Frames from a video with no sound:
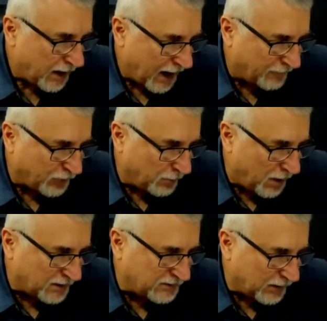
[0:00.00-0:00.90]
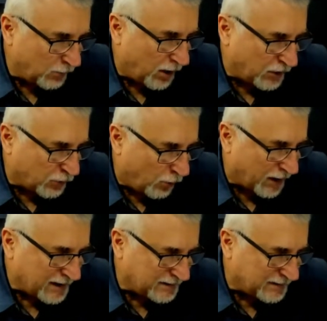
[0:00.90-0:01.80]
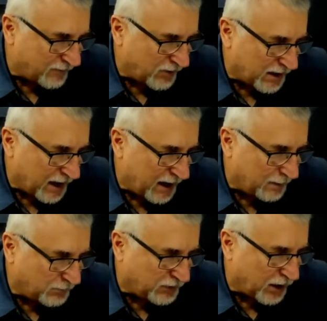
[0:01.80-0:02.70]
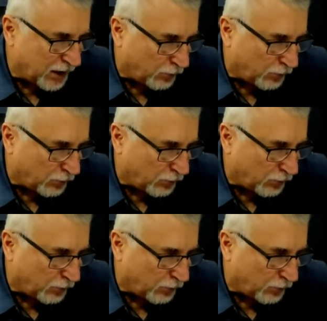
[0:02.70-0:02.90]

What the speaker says: After Munson won 27 games, did a